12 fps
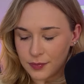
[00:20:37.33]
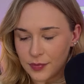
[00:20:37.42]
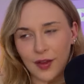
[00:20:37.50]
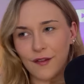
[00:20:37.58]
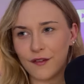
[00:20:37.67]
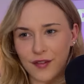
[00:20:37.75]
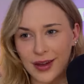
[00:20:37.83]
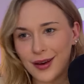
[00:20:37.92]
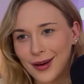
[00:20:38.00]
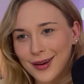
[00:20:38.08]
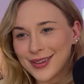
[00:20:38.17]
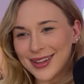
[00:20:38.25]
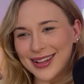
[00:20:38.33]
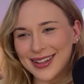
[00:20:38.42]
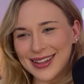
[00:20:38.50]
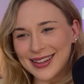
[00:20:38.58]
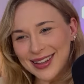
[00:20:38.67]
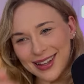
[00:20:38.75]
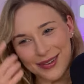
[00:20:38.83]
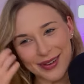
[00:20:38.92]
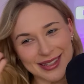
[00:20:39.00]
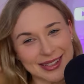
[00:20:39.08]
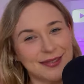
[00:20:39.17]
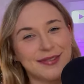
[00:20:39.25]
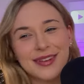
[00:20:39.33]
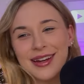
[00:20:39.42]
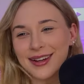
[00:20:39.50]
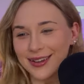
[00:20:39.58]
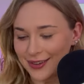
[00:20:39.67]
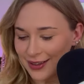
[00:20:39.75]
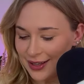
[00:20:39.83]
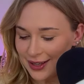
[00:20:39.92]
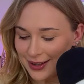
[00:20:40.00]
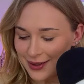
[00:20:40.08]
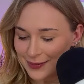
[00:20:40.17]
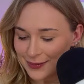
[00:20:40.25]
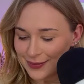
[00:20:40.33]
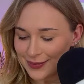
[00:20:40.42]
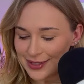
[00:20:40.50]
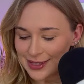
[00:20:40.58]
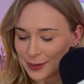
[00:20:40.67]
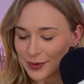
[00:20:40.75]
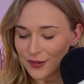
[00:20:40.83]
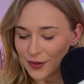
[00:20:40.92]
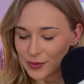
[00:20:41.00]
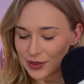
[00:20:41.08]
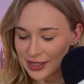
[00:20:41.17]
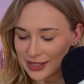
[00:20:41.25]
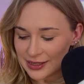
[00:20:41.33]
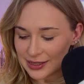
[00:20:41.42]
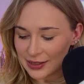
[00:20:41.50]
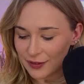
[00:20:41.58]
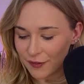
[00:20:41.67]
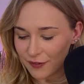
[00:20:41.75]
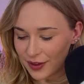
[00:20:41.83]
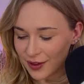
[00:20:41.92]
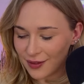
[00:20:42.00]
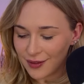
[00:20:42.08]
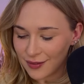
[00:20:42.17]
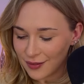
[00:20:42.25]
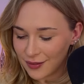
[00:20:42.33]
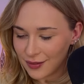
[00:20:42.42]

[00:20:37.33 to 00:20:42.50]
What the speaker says: the fear, like what's the fear, what's stopping you from releasing the fear?